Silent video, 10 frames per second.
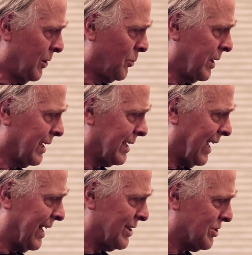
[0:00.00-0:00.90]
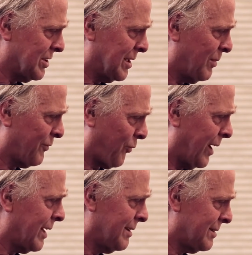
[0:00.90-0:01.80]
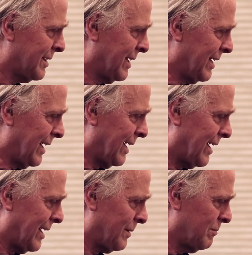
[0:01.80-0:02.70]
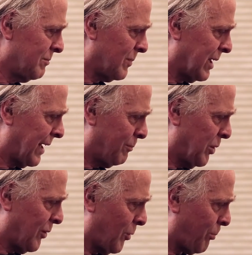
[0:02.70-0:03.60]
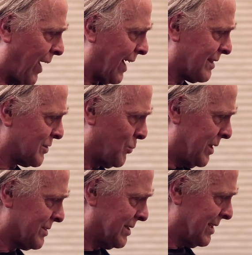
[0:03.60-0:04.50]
engage in them. A friend led a beautiful practice once, and